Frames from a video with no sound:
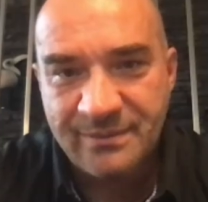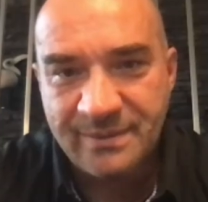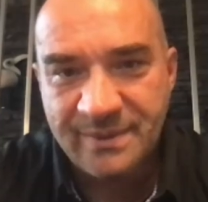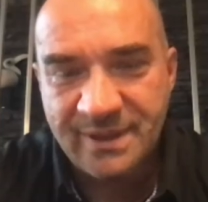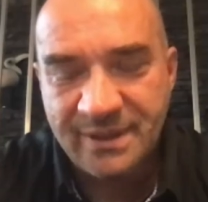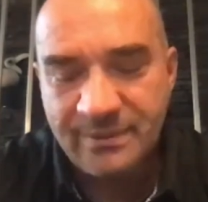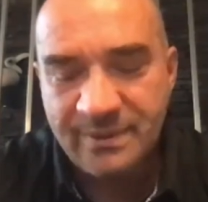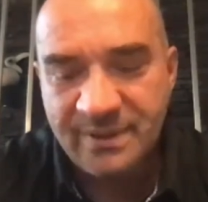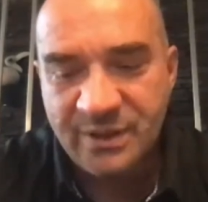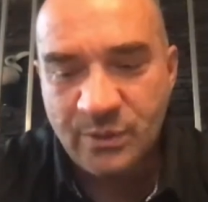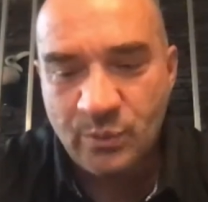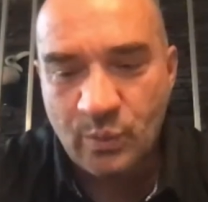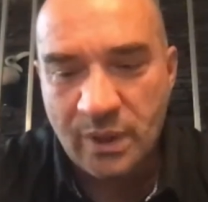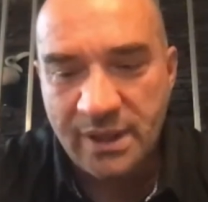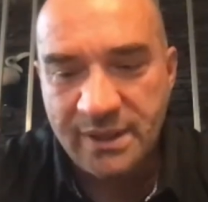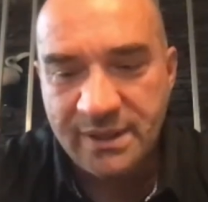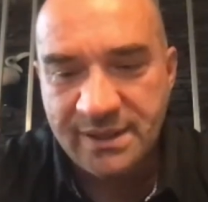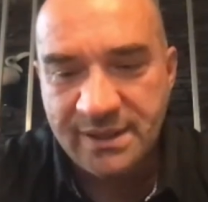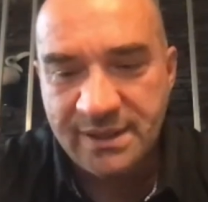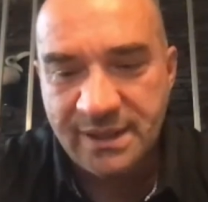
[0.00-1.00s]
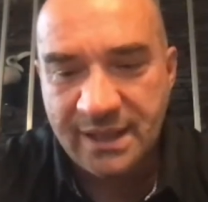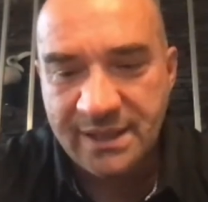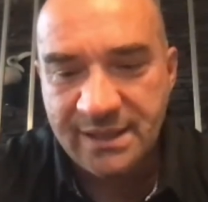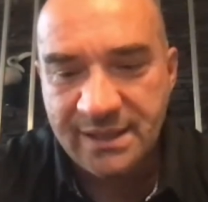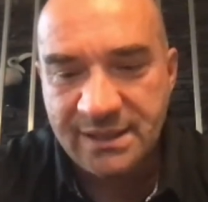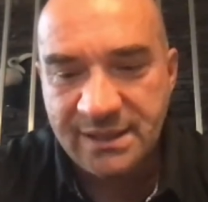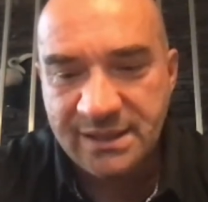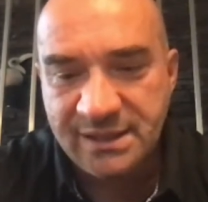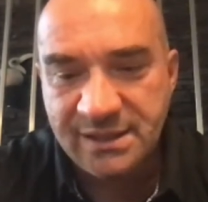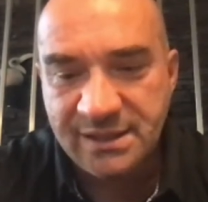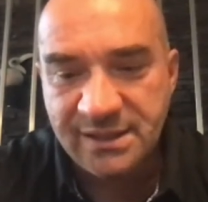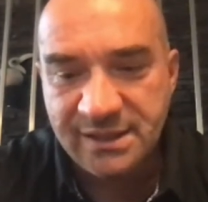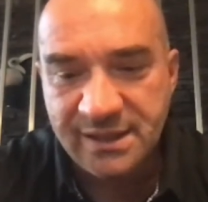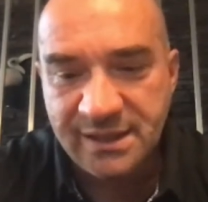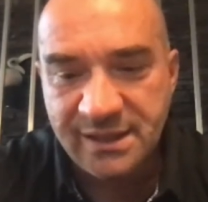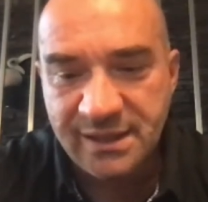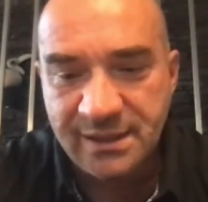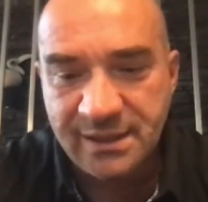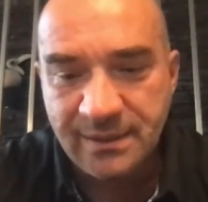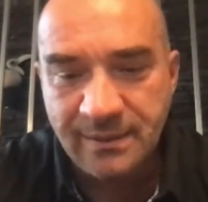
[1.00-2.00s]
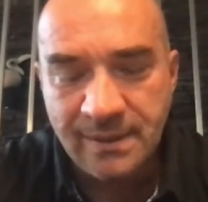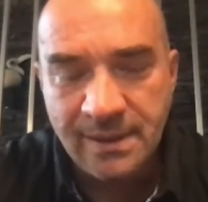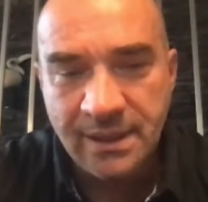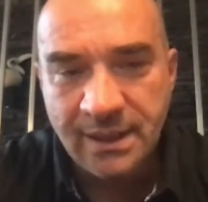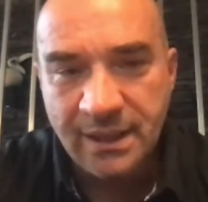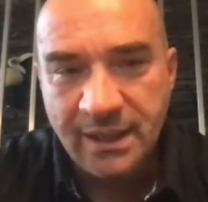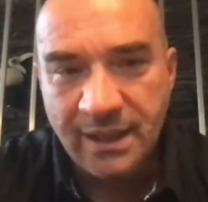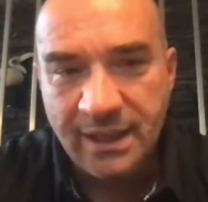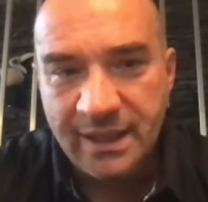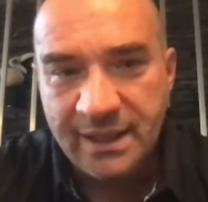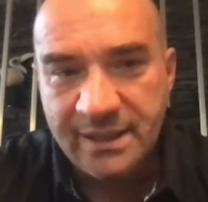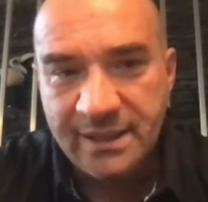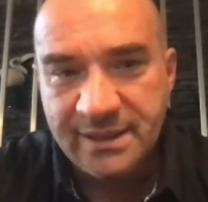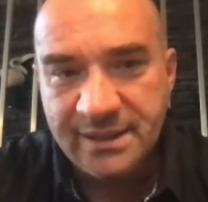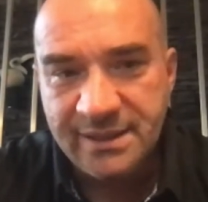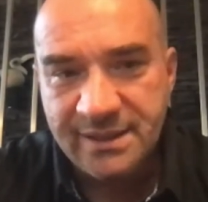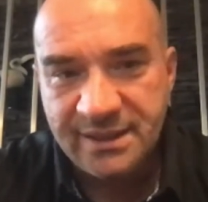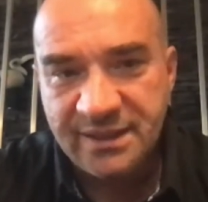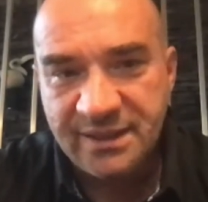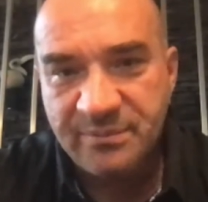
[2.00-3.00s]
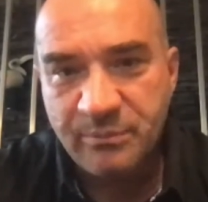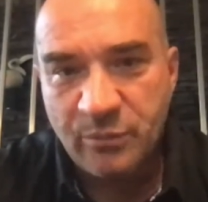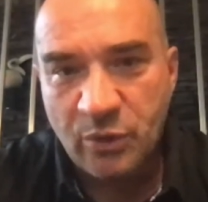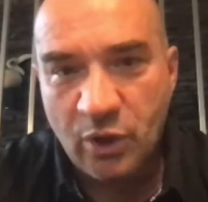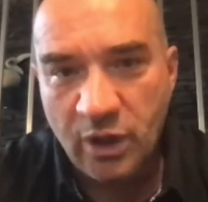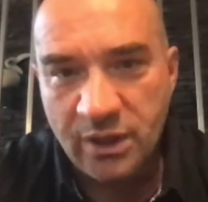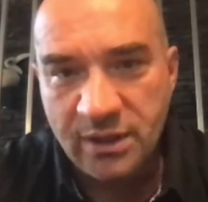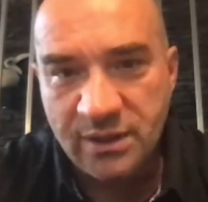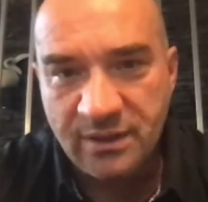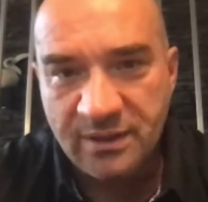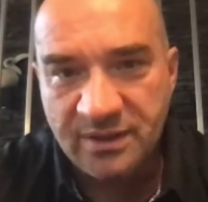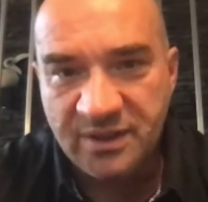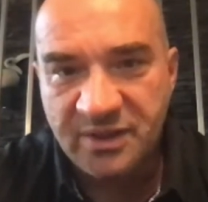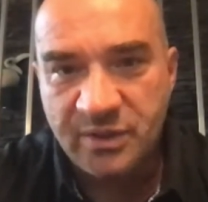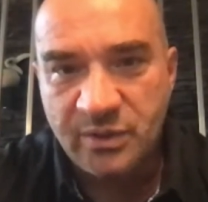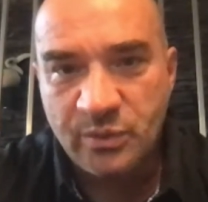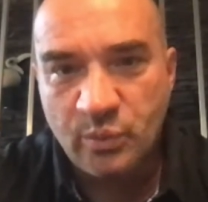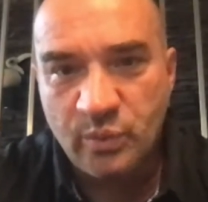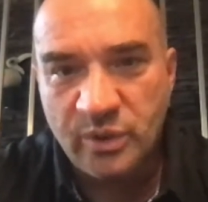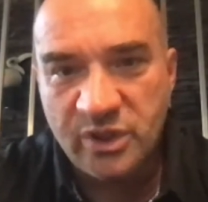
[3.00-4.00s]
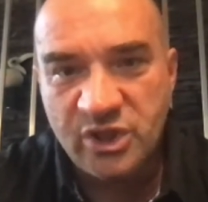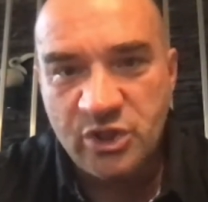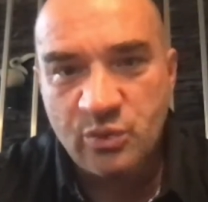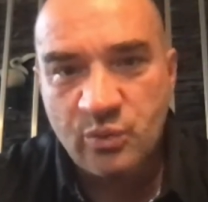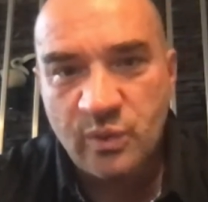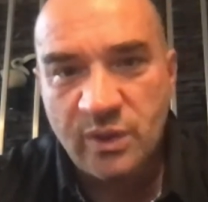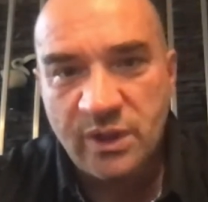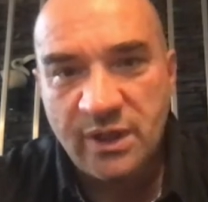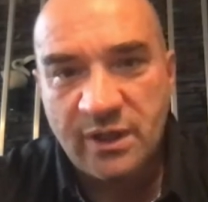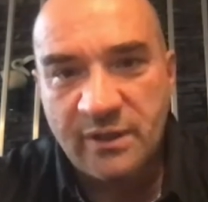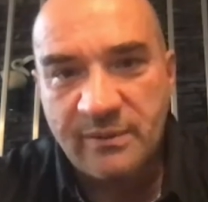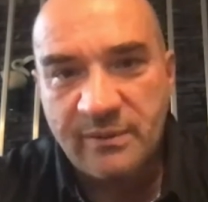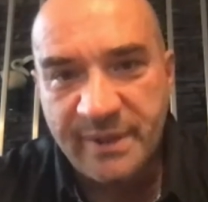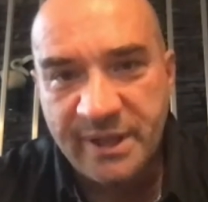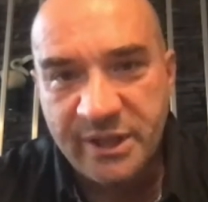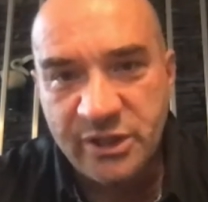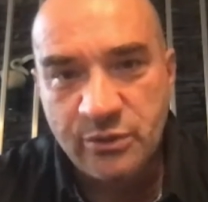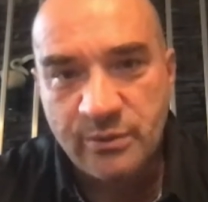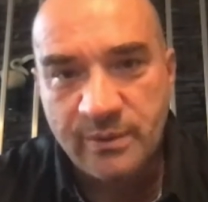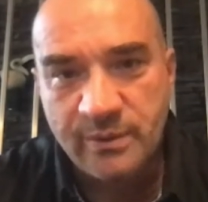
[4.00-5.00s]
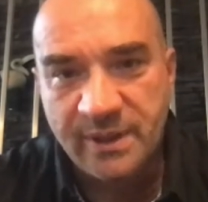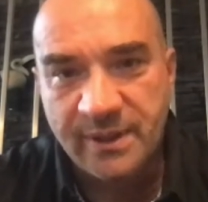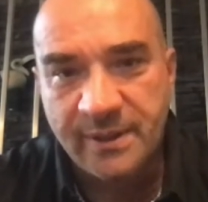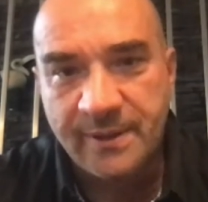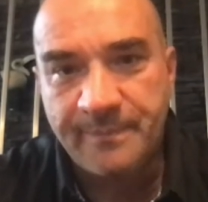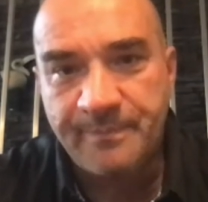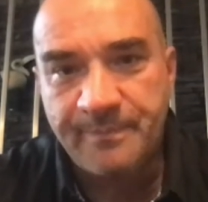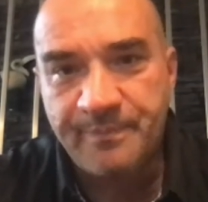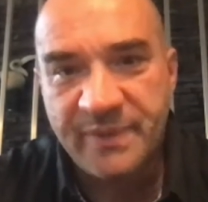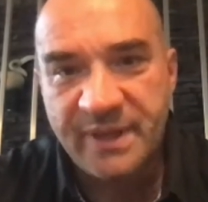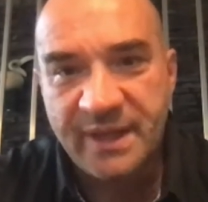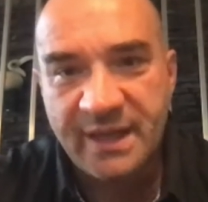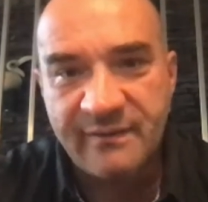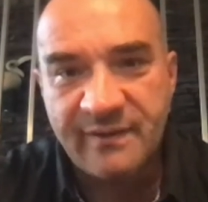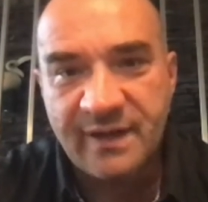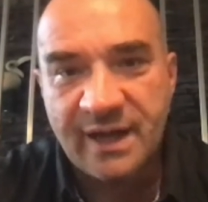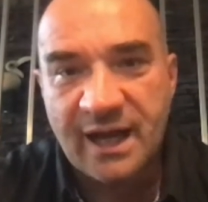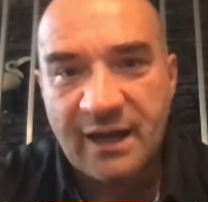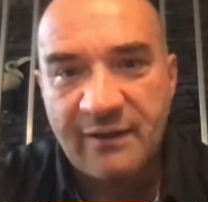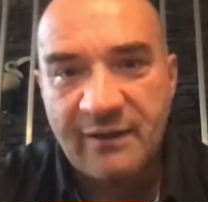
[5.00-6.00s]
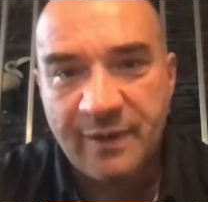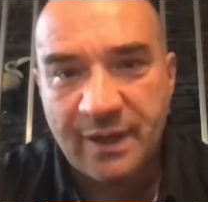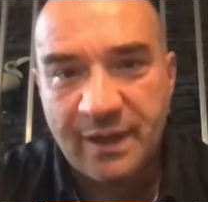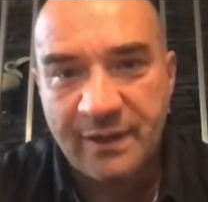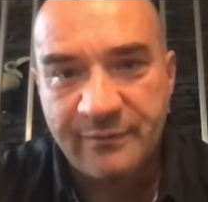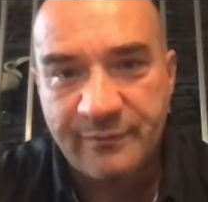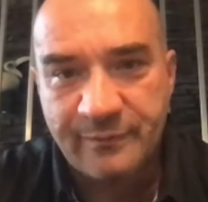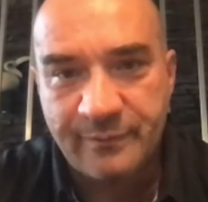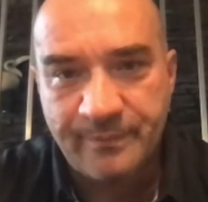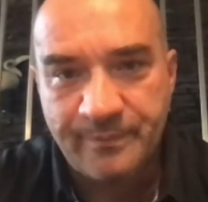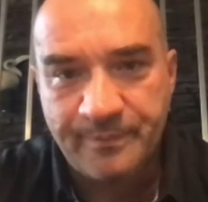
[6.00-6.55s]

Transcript: is one tiny little detail, and that these molecules which we are measuring have a half-life.